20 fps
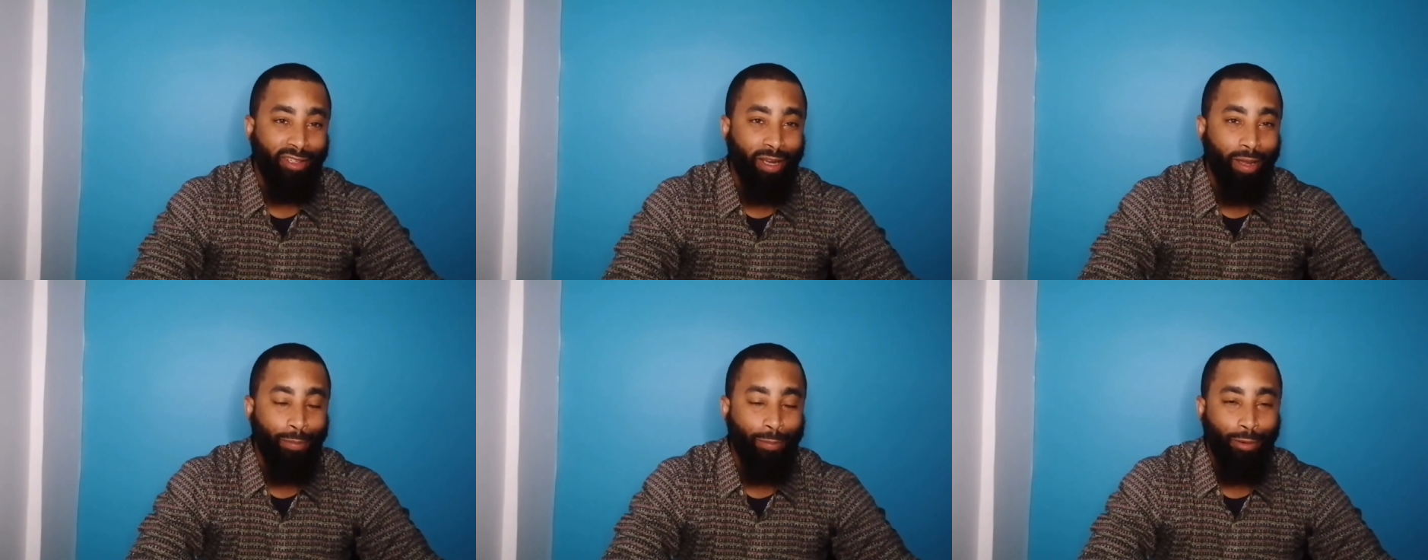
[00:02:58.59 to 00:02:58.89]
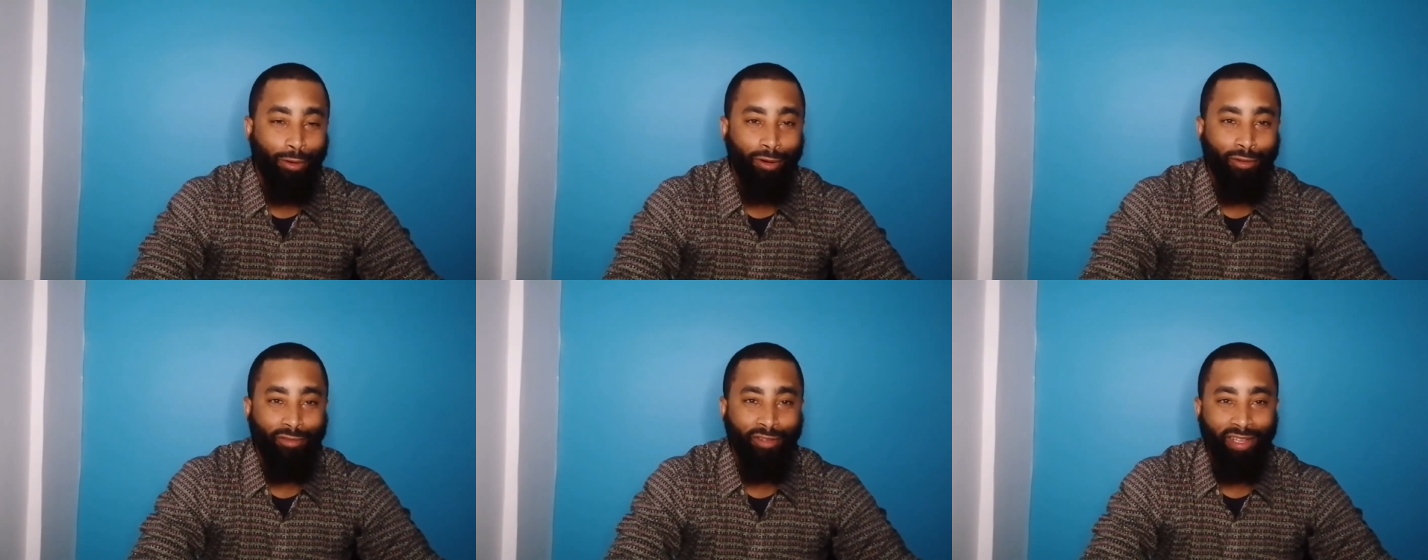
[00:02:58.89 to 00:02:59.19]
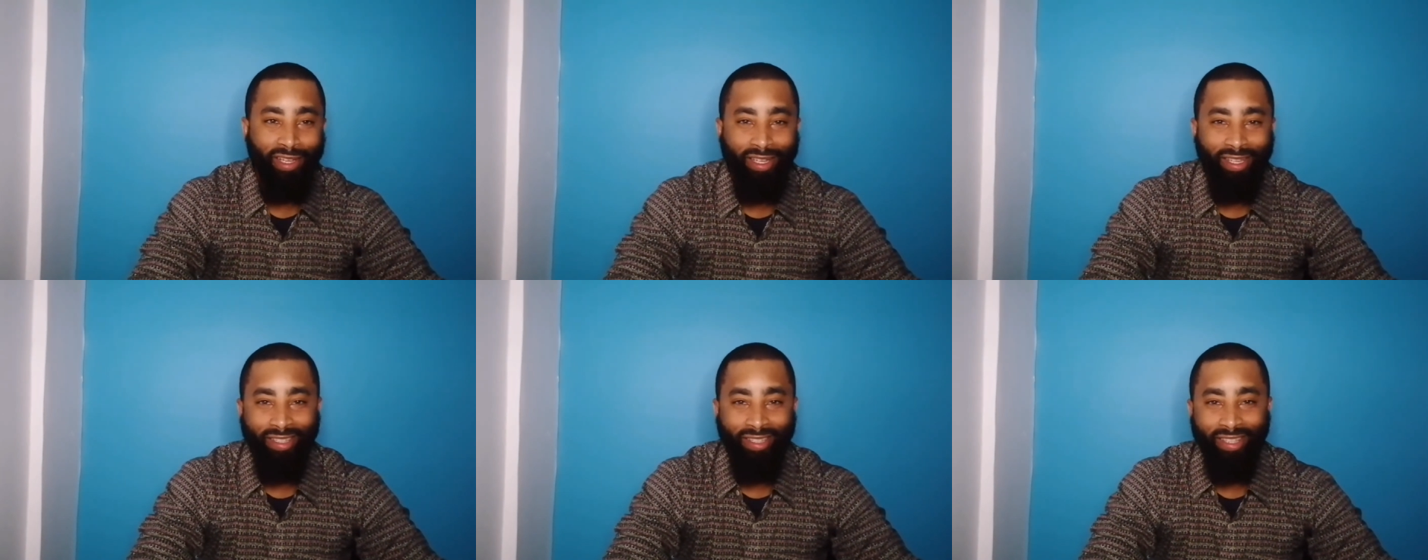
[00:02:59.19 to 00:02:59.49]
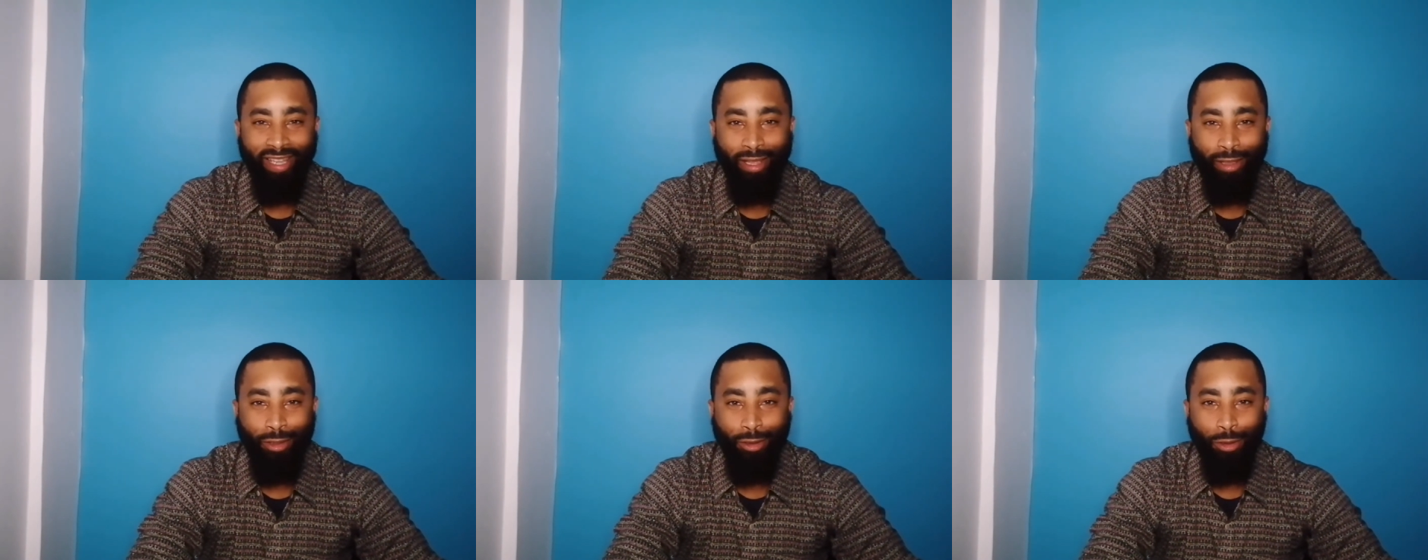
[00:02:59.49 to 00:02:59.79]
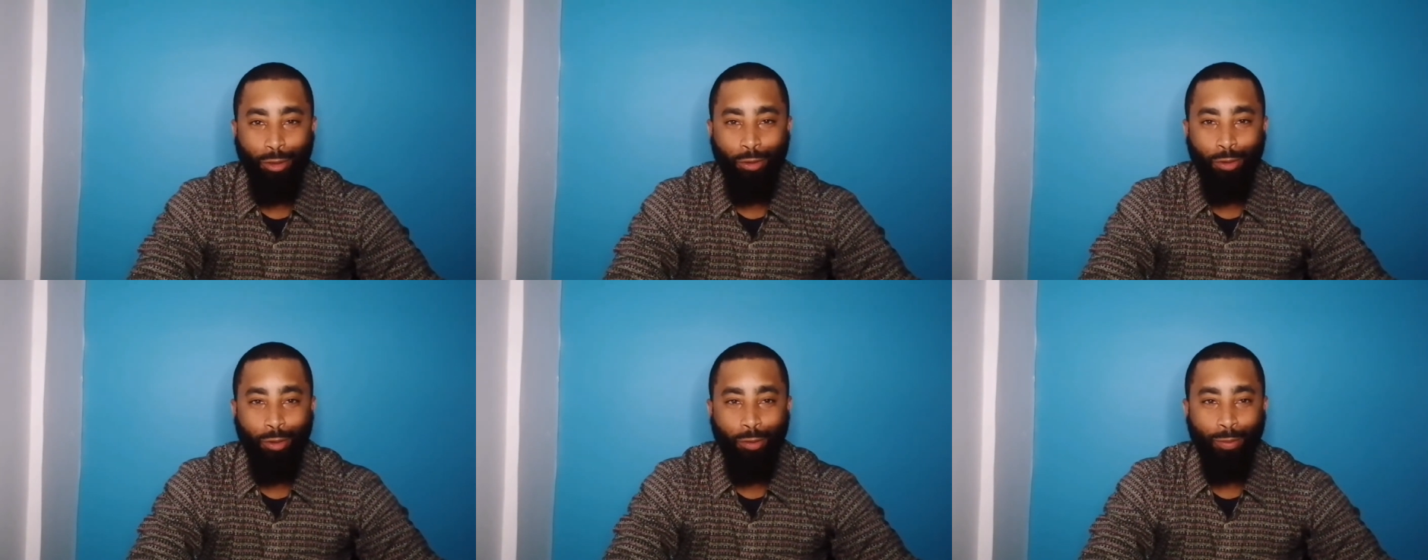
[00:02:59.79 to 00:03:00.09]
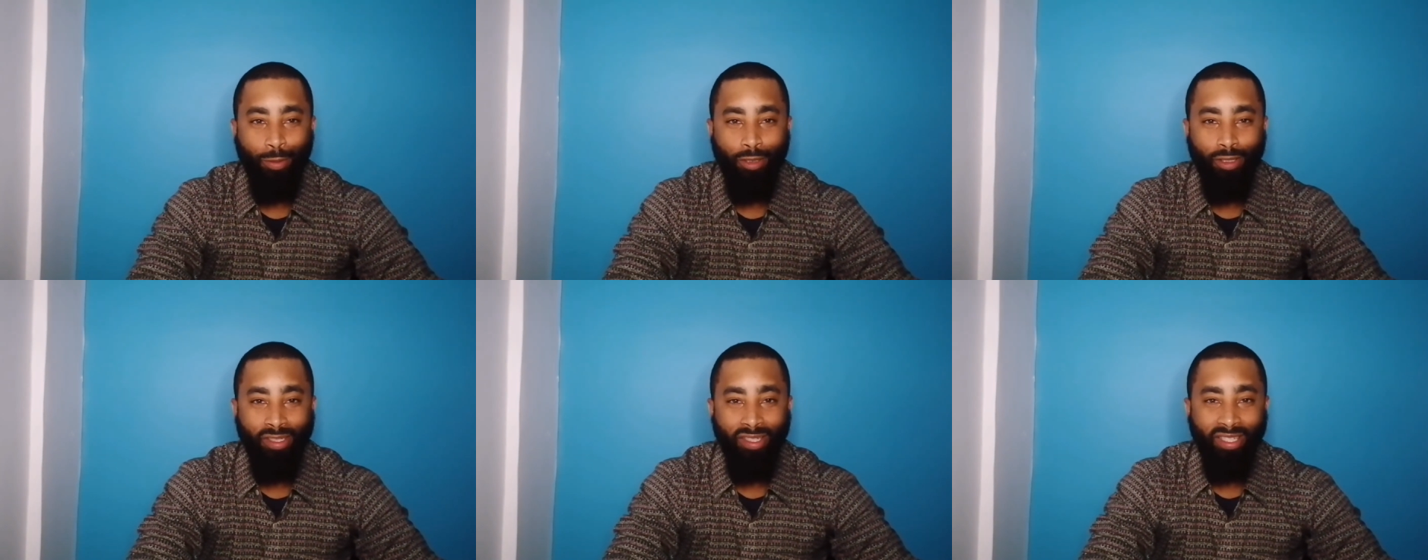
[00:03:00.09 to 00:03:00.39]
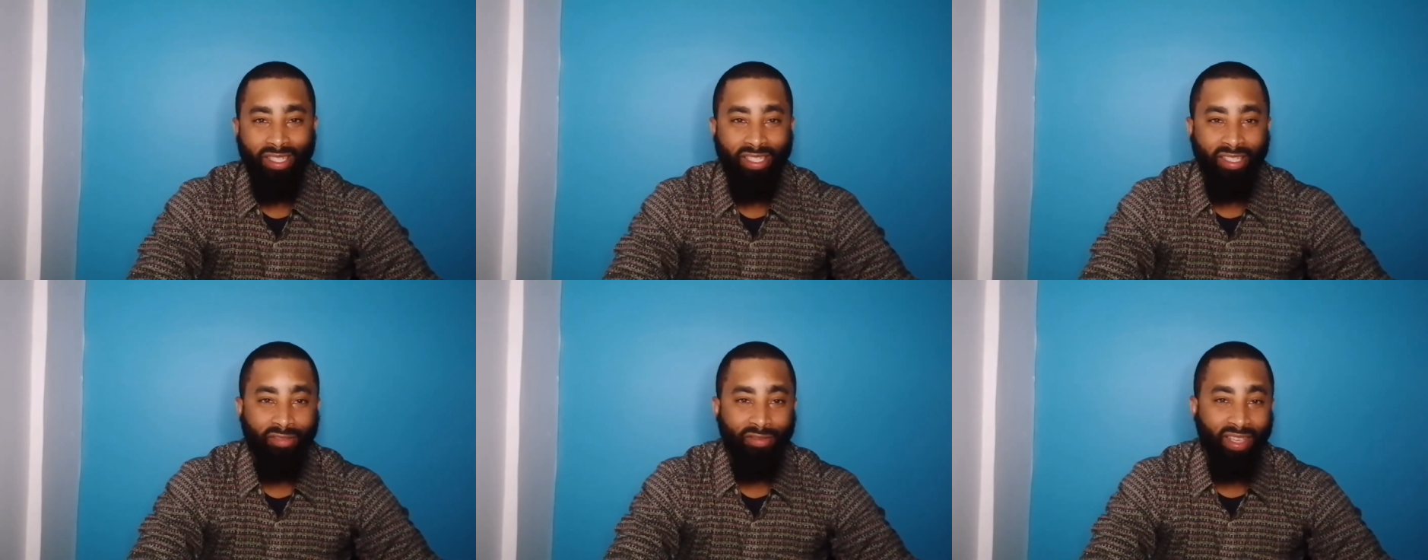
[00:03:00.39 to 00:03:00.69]
number of another YouTuber's
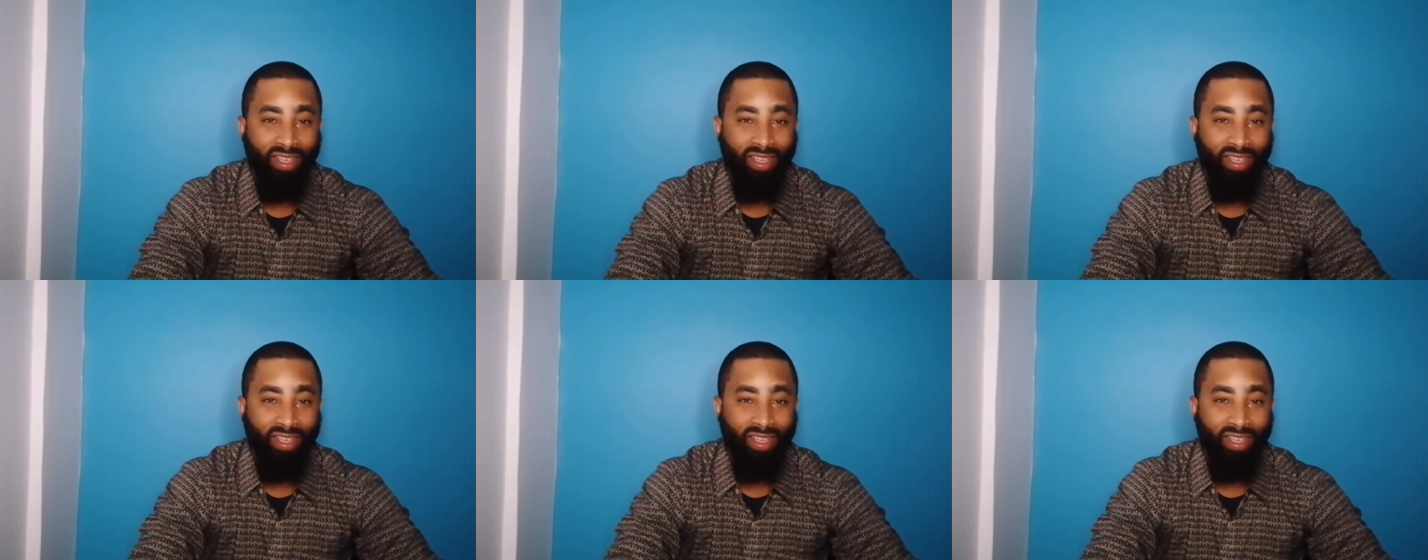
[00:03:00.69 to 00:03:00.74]
list of